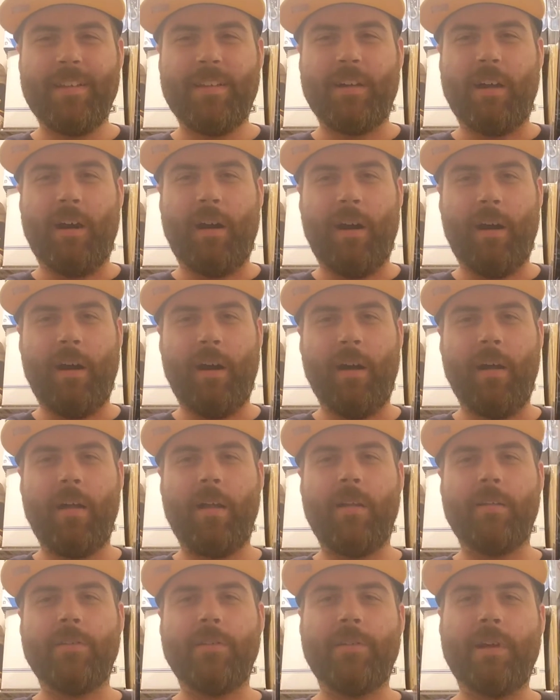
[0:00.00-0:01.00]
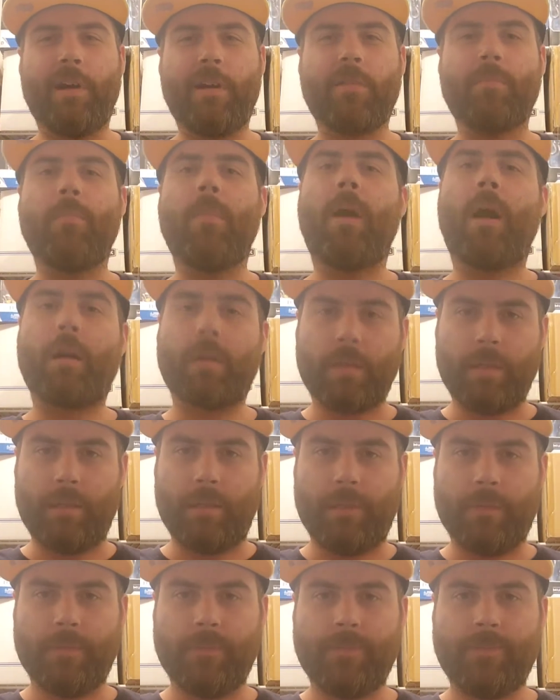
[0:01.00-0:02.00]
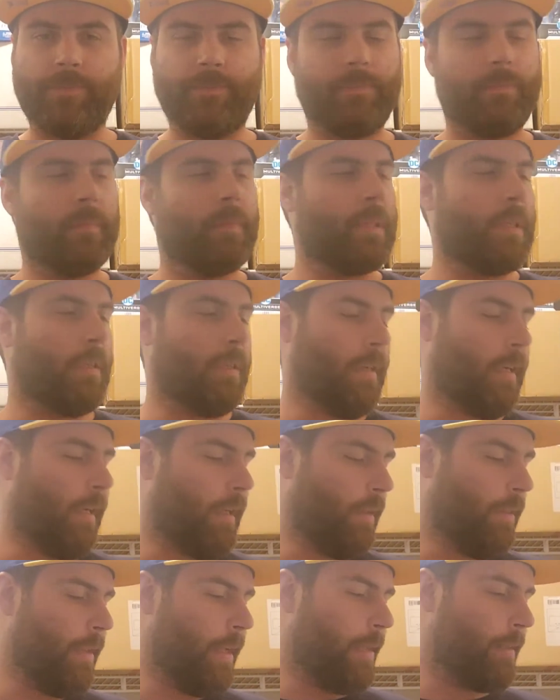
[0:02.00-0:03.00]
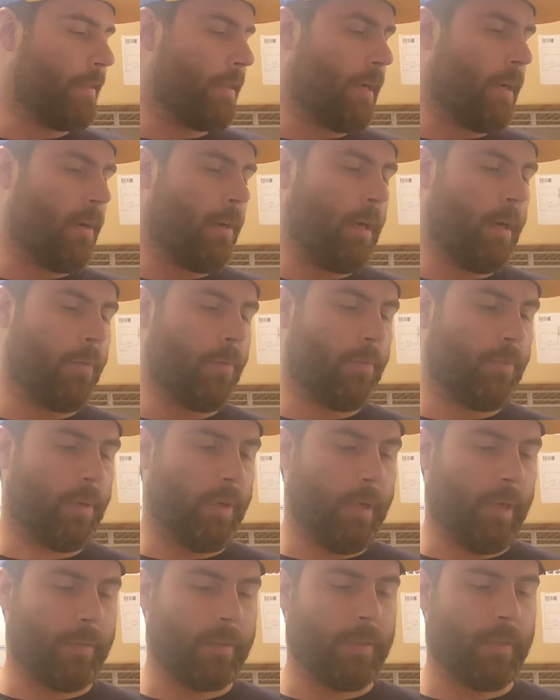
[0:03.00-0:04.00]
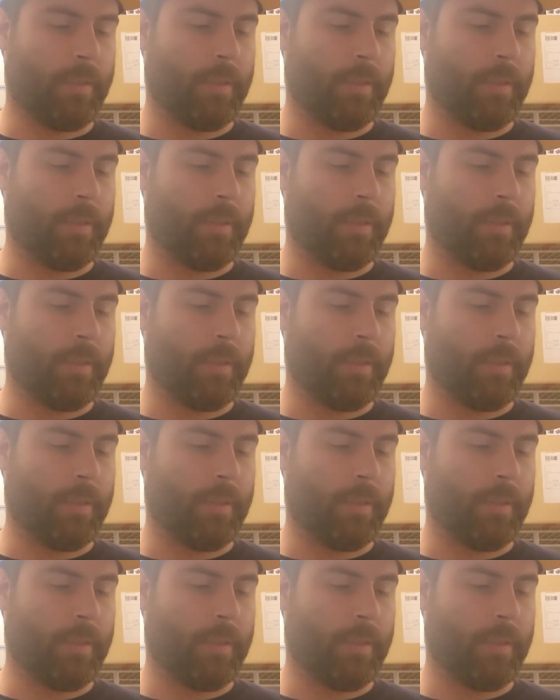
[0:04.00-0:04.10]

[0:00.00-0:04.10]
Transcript: Doug Mahnke. That's how I will pronounce it